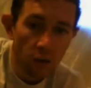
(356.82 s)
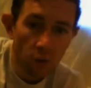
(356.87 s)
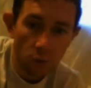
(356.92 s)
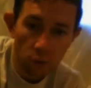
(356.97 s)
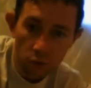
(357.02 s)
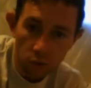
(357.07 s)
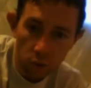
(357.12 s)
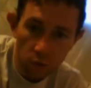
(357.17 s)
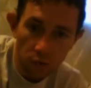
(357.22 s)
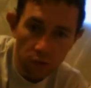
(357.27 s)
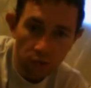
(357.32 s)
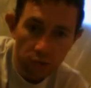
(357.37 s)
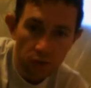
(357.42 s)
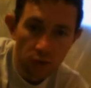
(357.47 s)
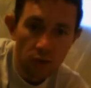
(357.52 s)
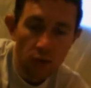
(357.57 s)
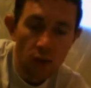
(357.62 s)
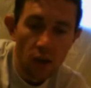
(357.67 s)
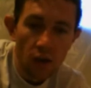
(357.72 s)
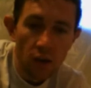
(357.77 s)
which we've
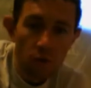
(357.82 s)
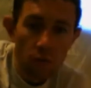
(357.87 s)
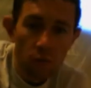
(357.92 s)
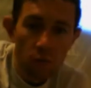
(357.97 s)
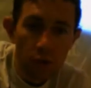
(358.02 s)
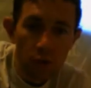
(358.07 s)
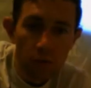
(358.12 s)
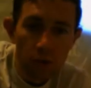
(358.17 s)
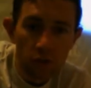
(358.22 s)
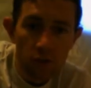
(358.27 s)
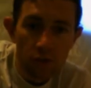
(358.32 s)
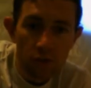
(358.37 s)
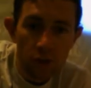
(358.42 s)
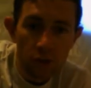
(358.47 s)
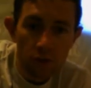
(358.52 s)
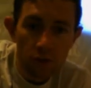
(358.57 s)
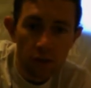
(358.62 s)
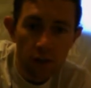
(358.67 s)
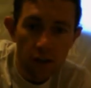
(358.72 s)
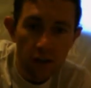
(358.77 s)
pretty much
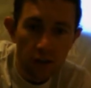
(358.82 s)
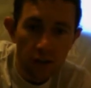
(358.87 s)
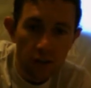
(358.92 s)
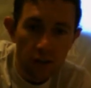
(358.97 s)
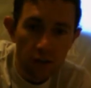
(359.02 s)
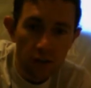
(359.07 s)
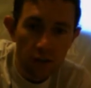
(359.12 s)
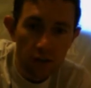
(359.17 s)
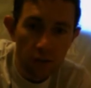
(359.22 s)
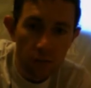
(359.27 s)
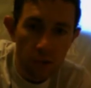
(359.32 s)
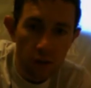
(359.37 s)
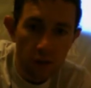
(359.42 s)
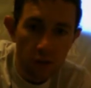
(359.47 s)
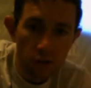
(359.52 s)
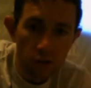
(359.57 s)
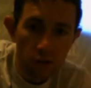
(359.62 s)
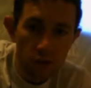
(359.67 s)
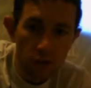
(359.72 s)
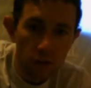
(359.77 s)
verified looking under the
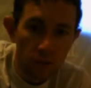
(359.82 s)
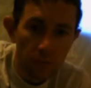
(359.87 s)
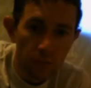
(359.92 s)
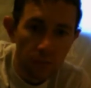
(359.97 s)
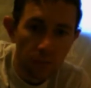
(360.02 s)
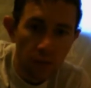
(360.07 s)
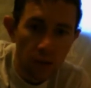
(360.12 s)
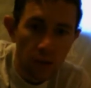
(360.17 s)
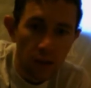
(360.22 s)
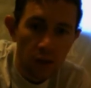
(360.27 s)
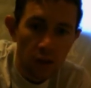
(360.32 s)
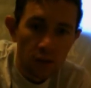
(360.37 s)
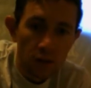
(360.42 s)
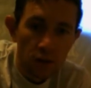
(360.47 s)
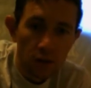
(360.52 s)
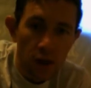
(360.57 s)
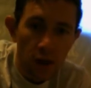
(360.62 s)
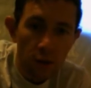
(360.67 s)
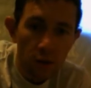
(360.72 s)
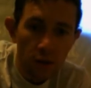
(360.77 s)
microscope. So
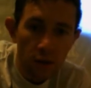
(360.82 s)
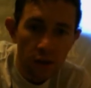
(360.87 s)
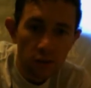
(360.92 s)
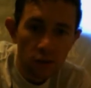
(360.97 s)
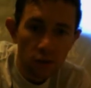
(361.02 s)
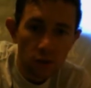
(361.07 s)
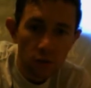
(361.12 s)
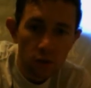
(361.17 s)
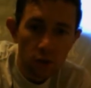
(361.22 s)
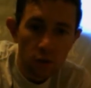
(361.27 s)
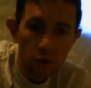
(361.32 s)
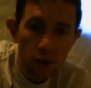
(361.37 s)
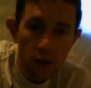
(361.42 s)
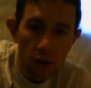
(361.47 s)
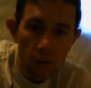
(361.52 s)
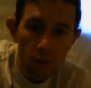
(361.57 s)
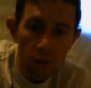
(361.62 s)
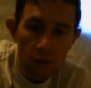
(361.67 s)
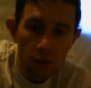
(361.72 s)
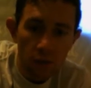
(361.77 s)
now we're going to jump to a
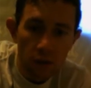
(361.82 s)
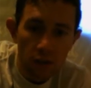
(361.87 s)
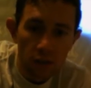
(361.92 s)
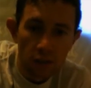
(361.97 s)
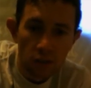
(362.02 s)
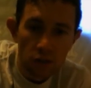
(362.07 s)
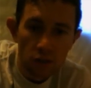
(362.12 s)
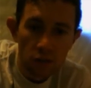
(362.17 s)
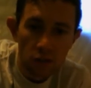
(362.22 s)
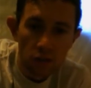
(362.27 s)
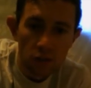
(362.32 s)
couple additional